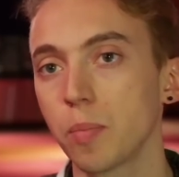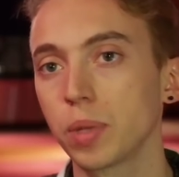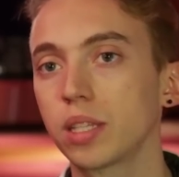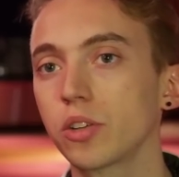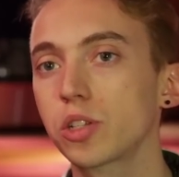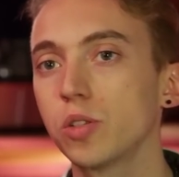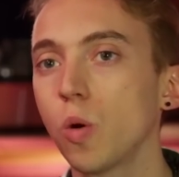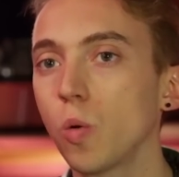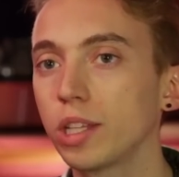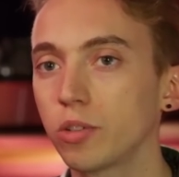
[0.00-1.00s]
But there is
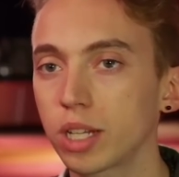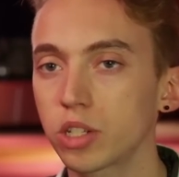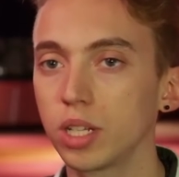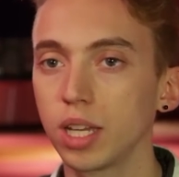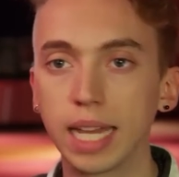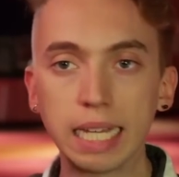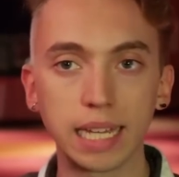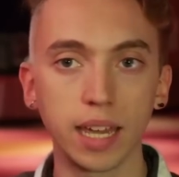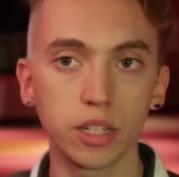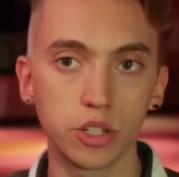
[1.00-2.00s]
no way to actually
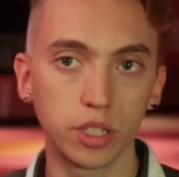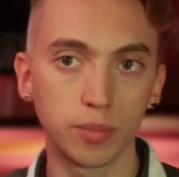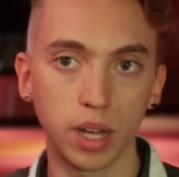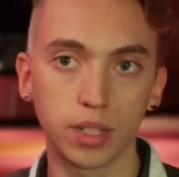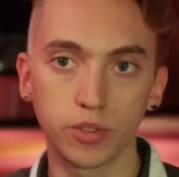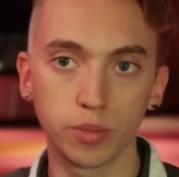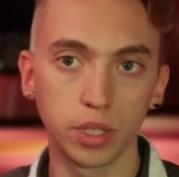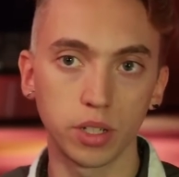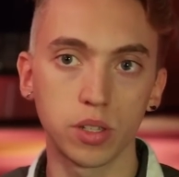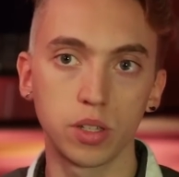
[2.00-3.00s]
engage in the platform,
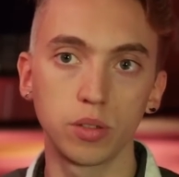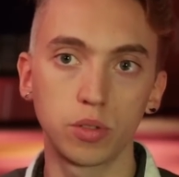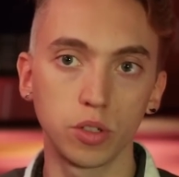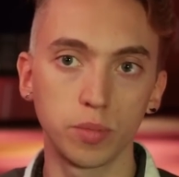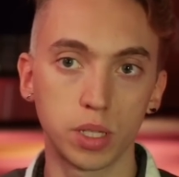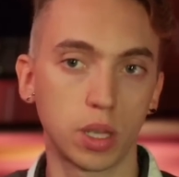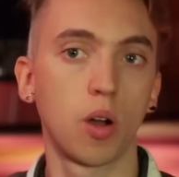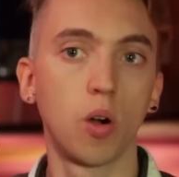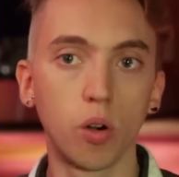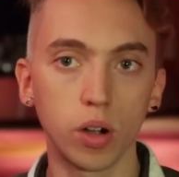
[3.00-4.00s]
because YouTube is a
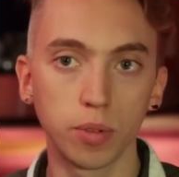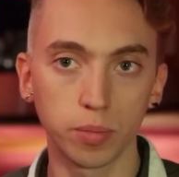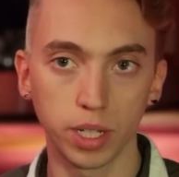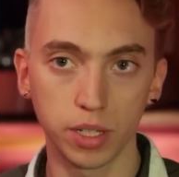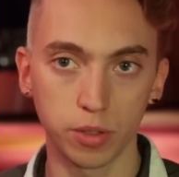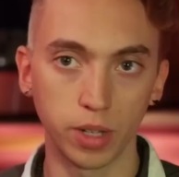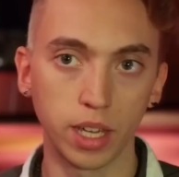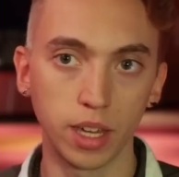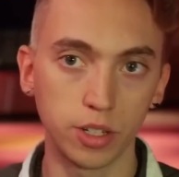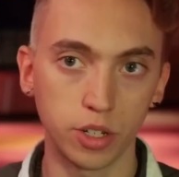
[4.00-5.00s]
horrible place to
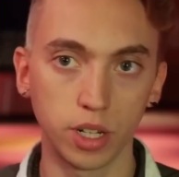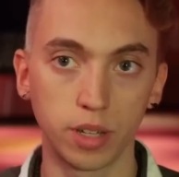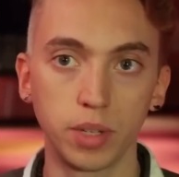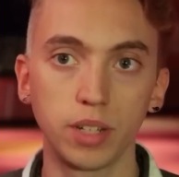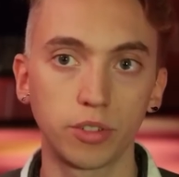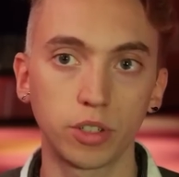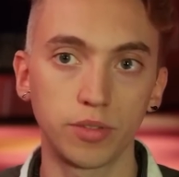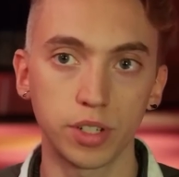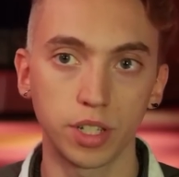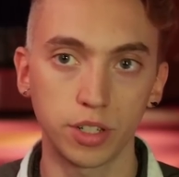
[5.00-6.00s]
engage in a meaningful
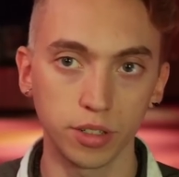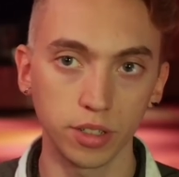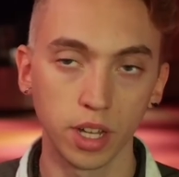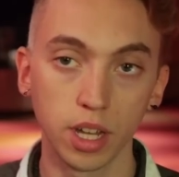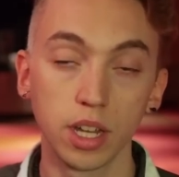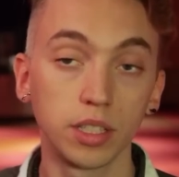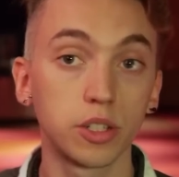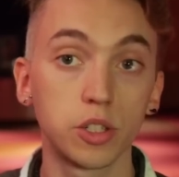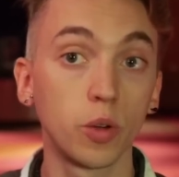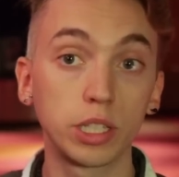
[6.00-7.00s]
conversation.
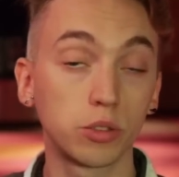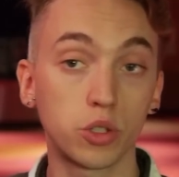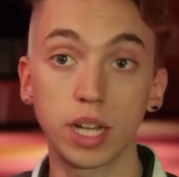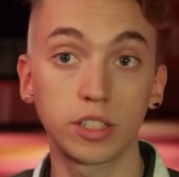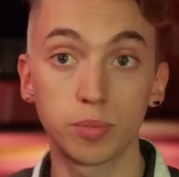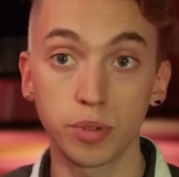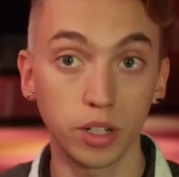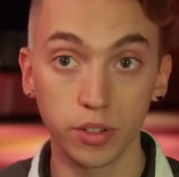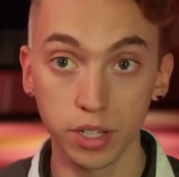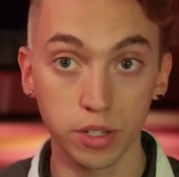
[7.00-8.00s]
There's no way to track your
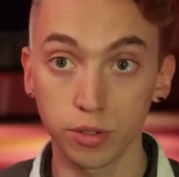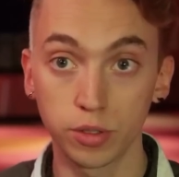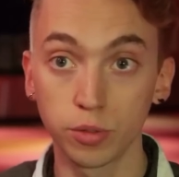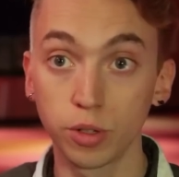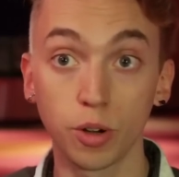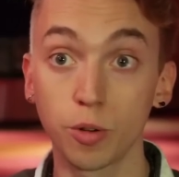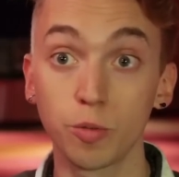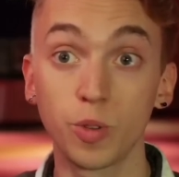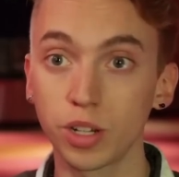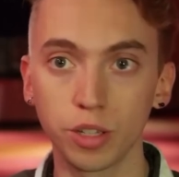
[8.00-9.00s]
progress, or to know
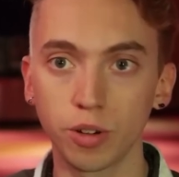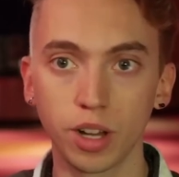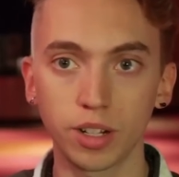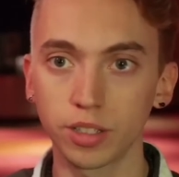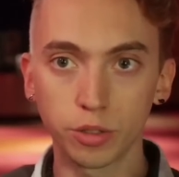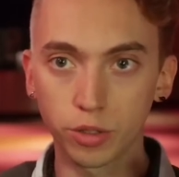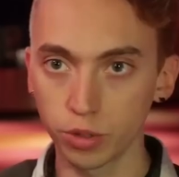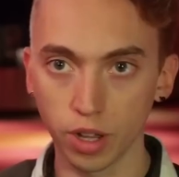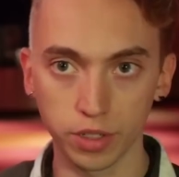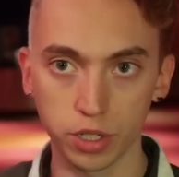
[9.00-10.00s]
where you are, or
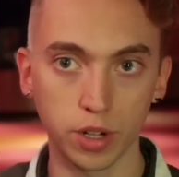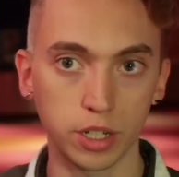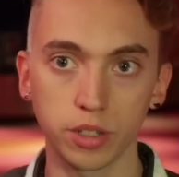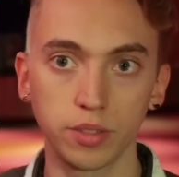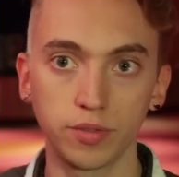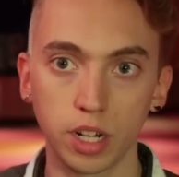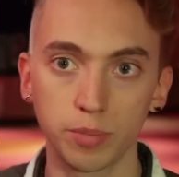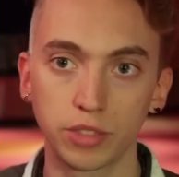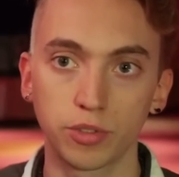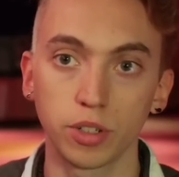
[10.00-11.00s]
to have a structured
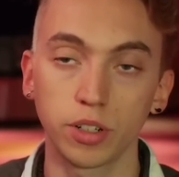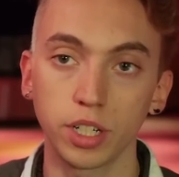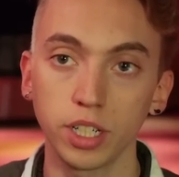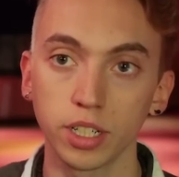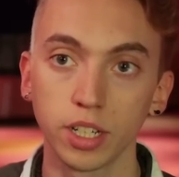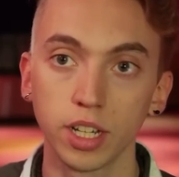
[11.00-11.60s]
environment for learning.